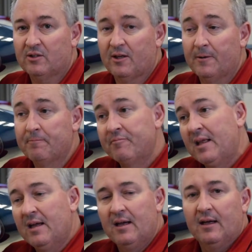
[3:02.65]
So
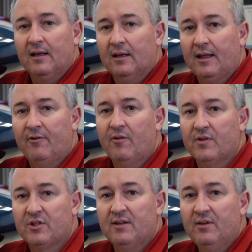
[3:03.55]
later on
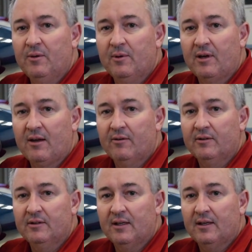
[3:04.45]
this evening, we'll go
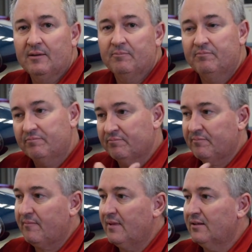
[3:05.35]
and
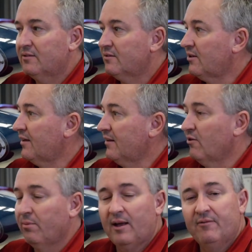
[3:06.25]
take the
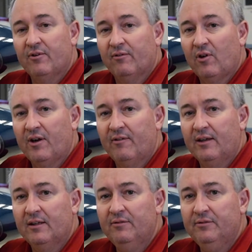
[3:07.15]
aeroplane for a flight to
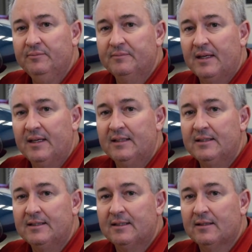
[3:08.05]
Redcliffe
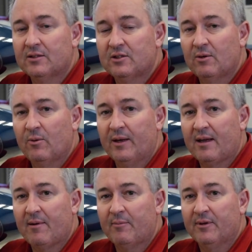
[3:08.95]
and see what we
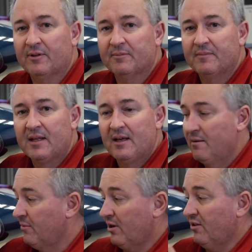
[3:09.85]
come up with.
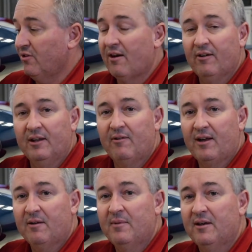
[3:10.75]
But I can thoroughly
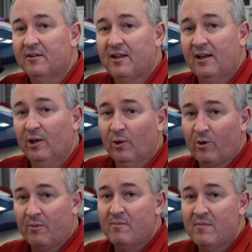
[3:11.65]
recommend it. They
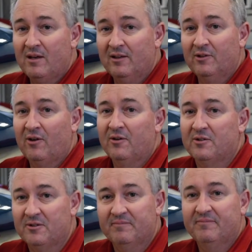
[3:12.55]
look $1 million.
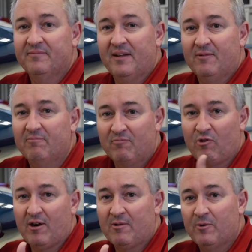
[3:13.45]

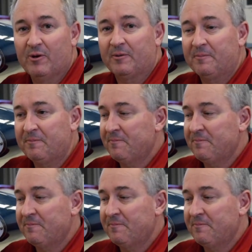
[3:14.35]
Great work.